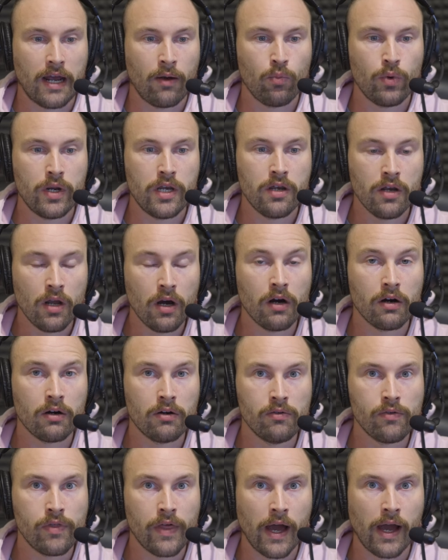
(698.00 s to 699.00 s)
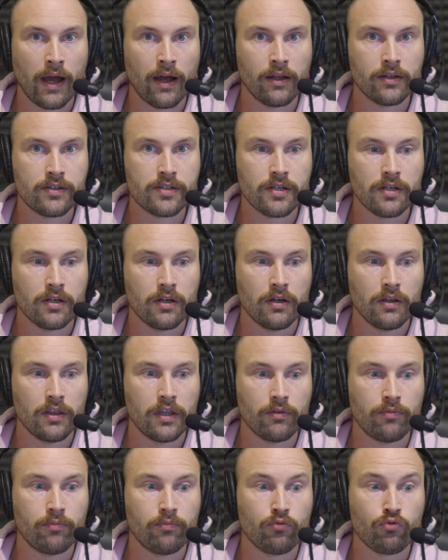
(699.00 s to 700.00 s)
And we know that
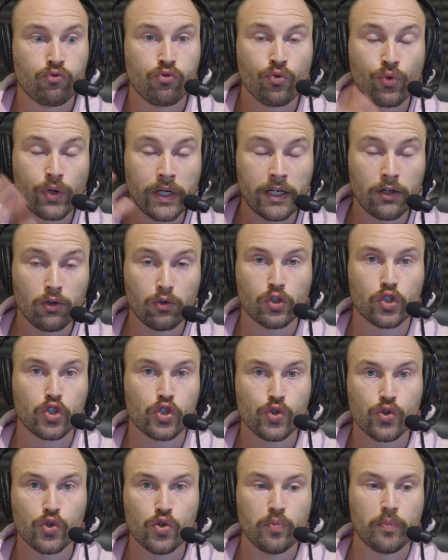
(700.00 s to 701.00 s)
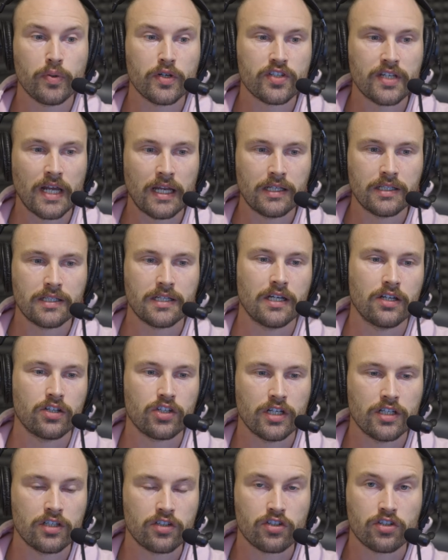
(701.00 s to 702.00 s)
the real true percentage
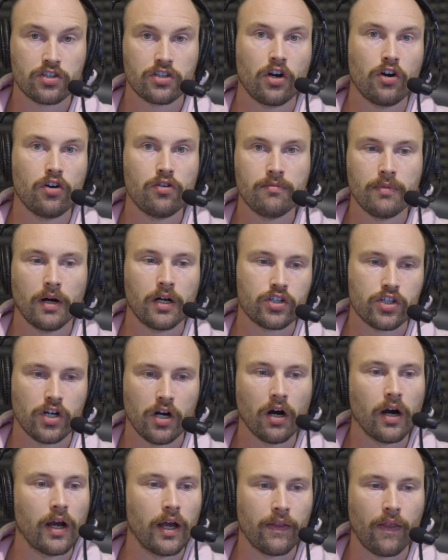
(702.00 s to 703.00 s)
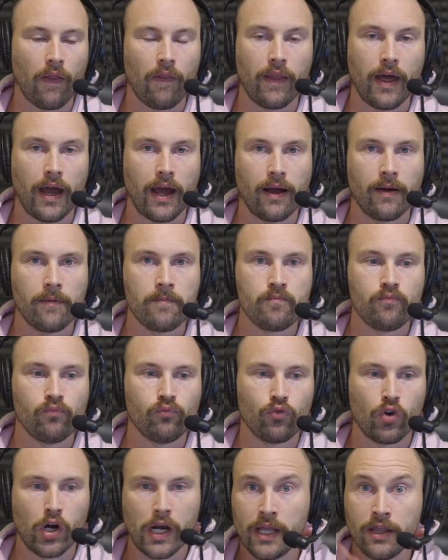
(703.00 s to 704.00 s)
is so much higher than that,
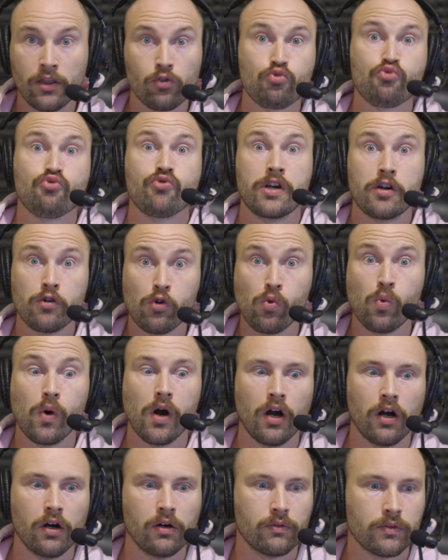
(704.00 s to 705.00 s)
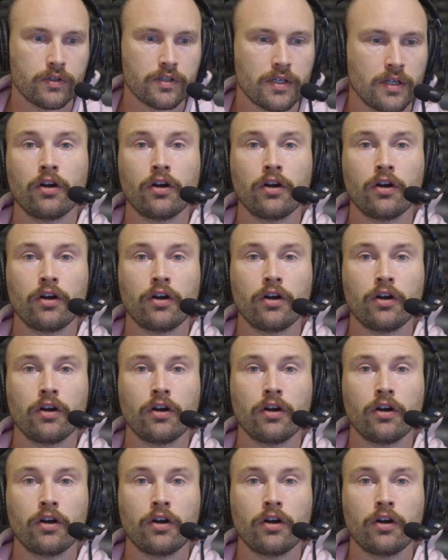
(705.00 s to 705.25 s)
right? In the real world.